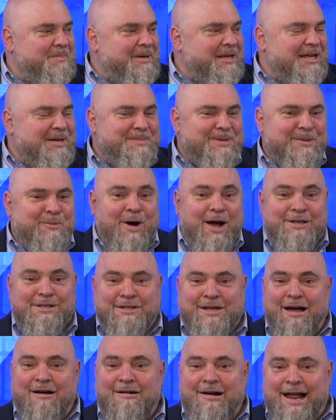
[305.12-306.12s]
Bill Burr? What's
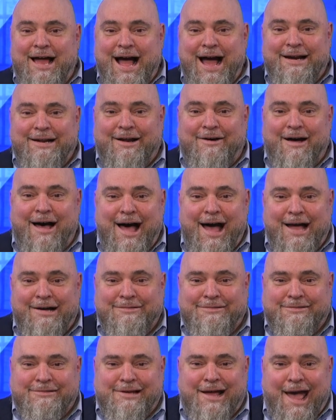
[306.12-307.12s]
going on at Ohio
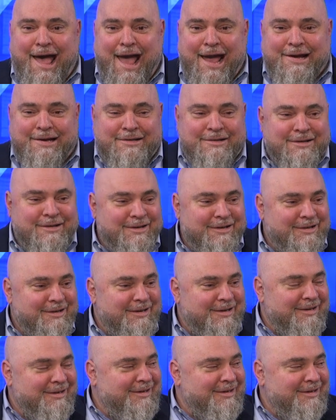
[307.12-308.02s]
State?